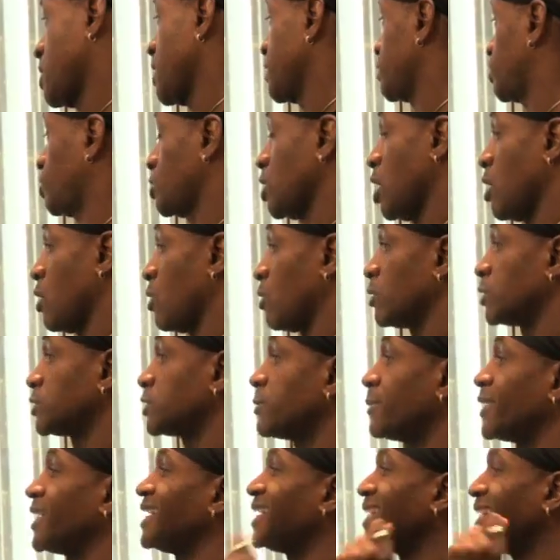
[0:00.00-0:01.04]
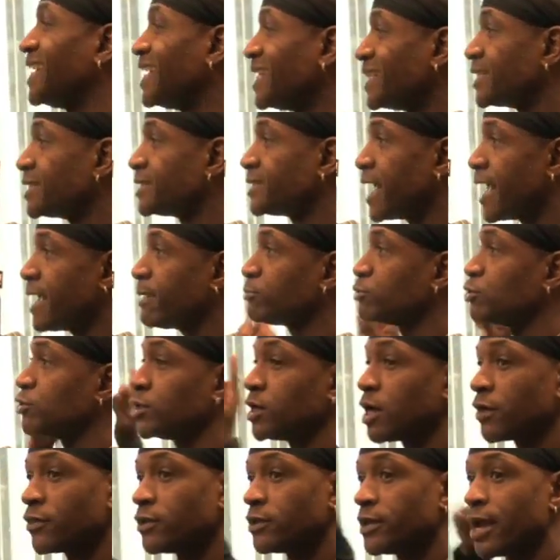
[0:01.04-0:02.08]
guess so. Somebody leaked the tape to
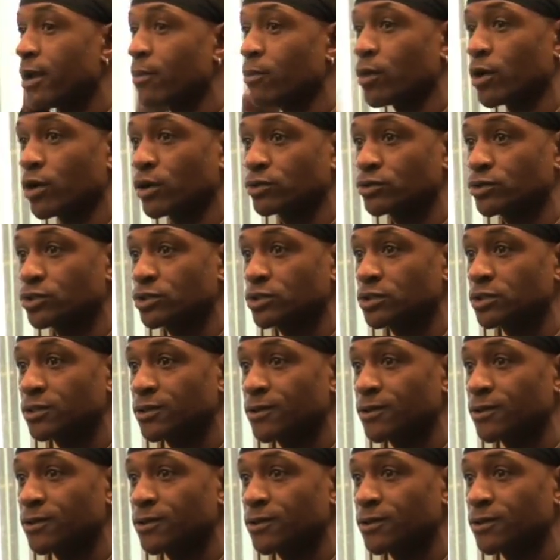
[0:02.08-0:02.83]
the other networks.